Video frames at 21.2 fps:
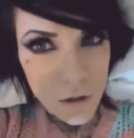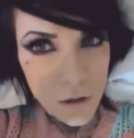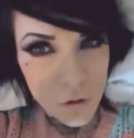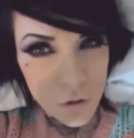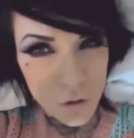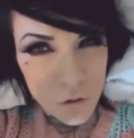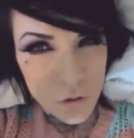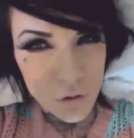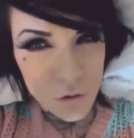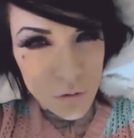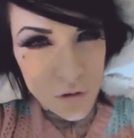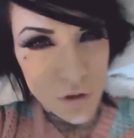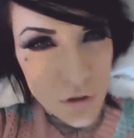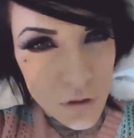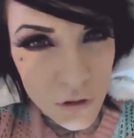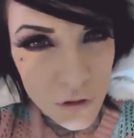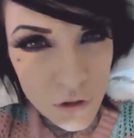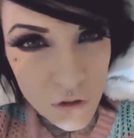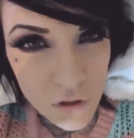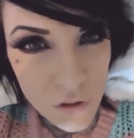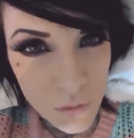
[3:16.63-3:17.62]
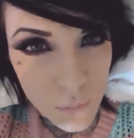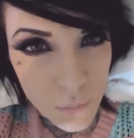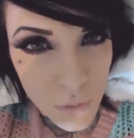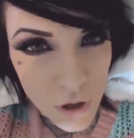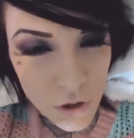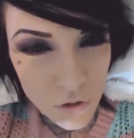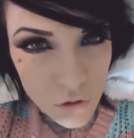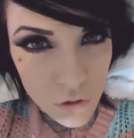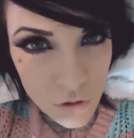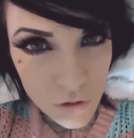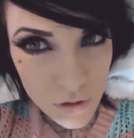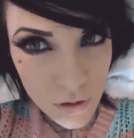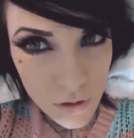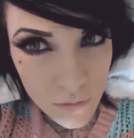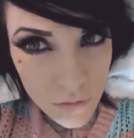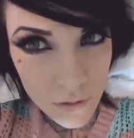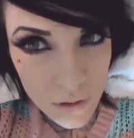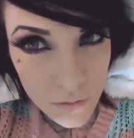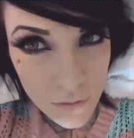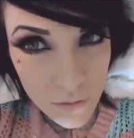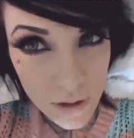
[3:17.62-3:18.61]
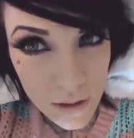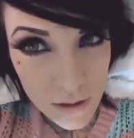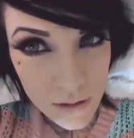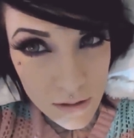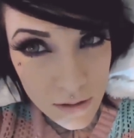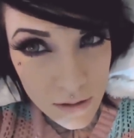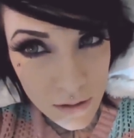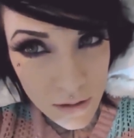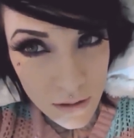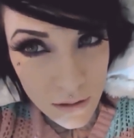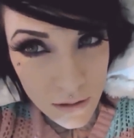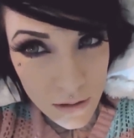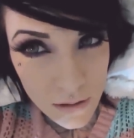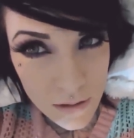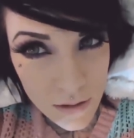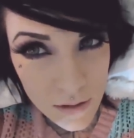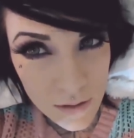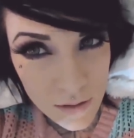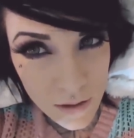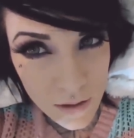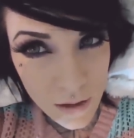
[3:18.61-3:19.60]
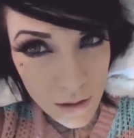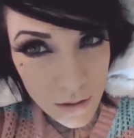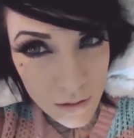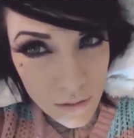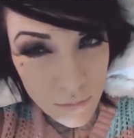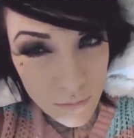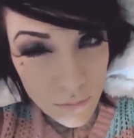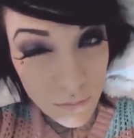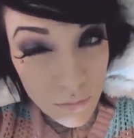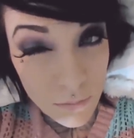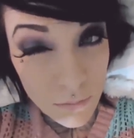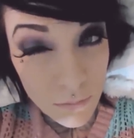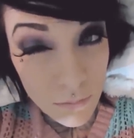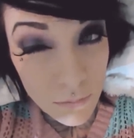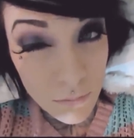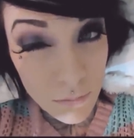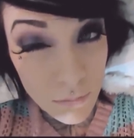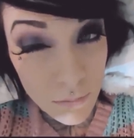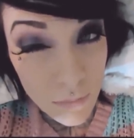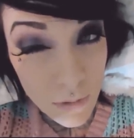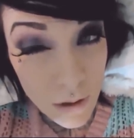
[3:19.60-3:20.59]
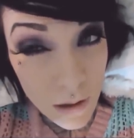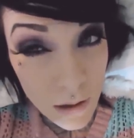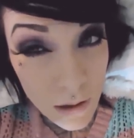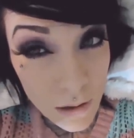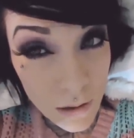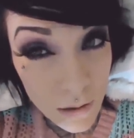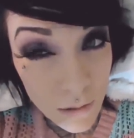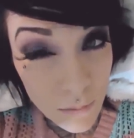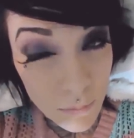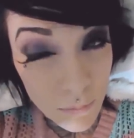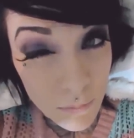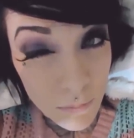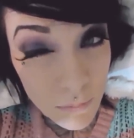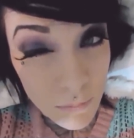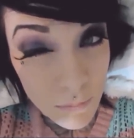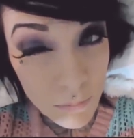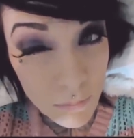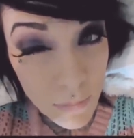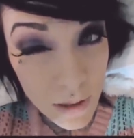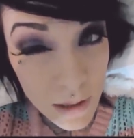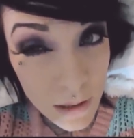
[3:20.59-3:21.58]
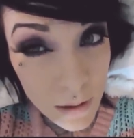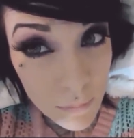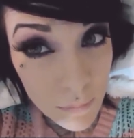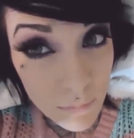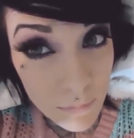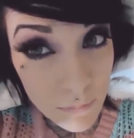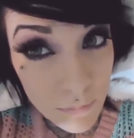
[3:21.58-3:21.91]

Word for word: Don't you wish you could just punch yourself in the face and get this eye eye makeup.